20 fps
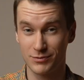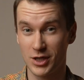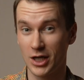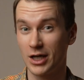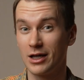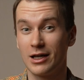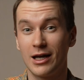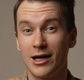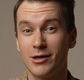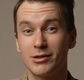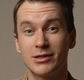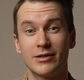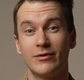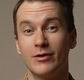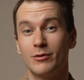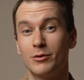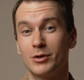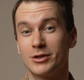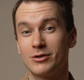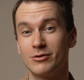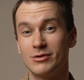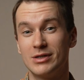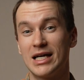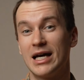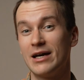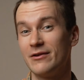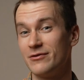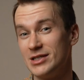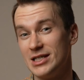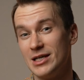check it out if you want to
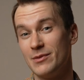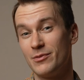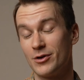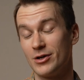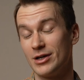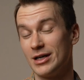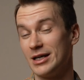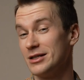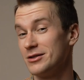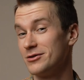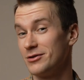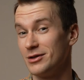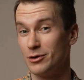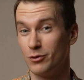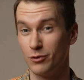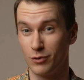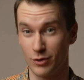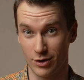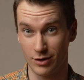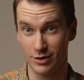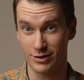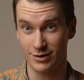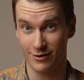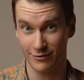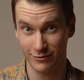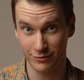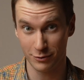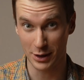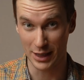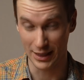dive deeper into the world
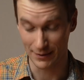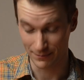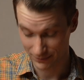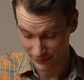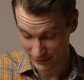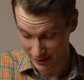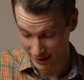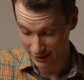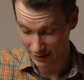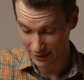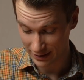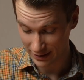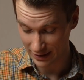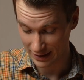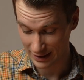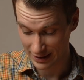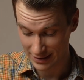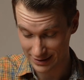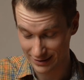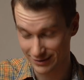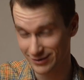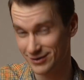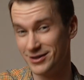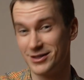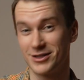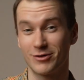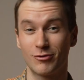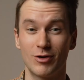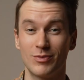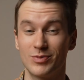of wine. The link is in the
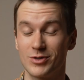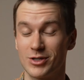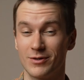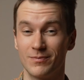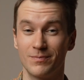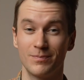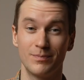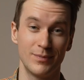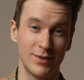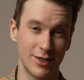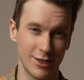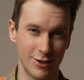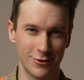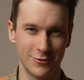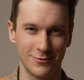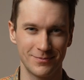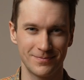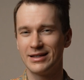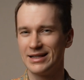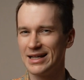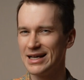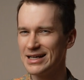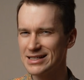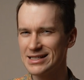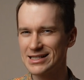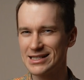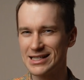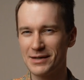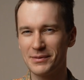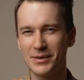description below. The
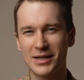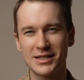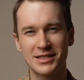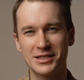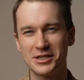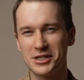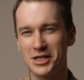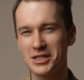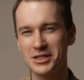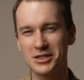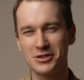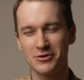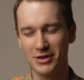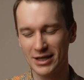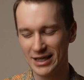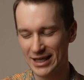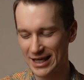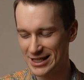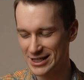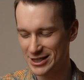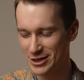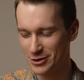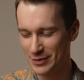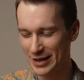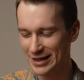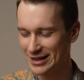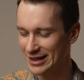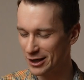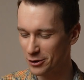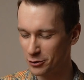next step I suggest doing is to
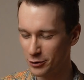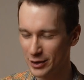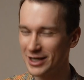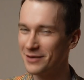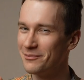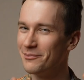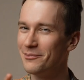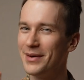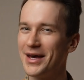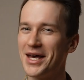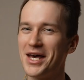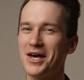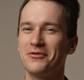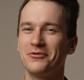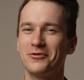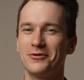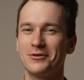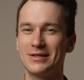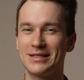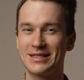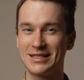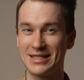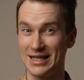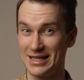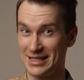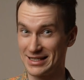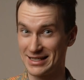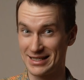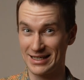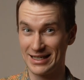make a quick Barefoot
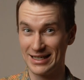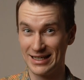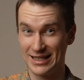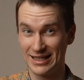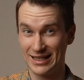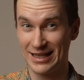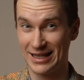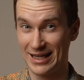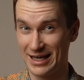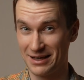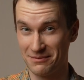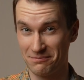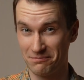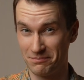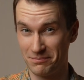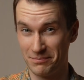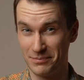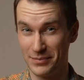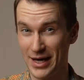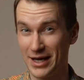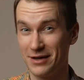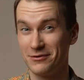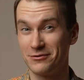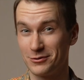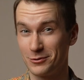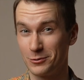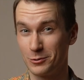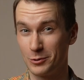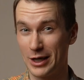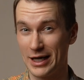test, like
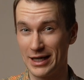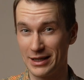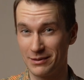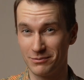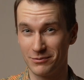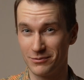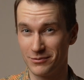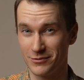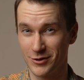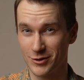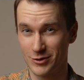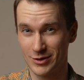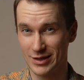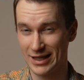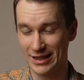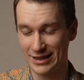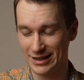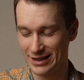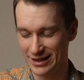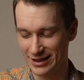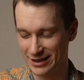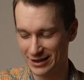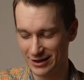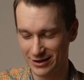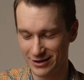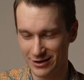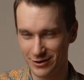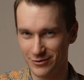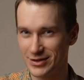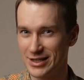Barefoot wine. Most likely
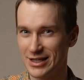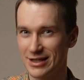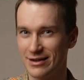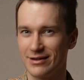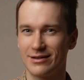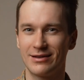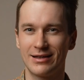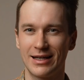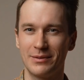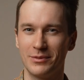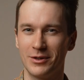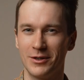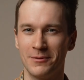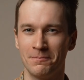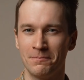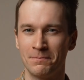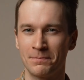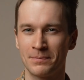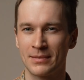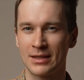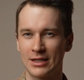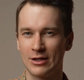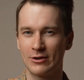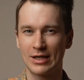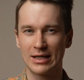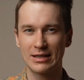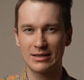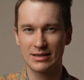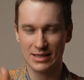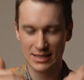you've seen that label. You
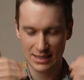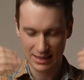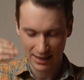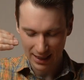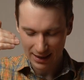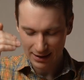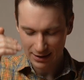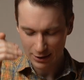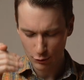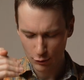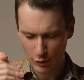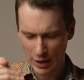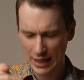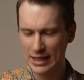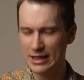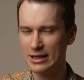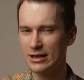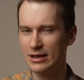can scan the wine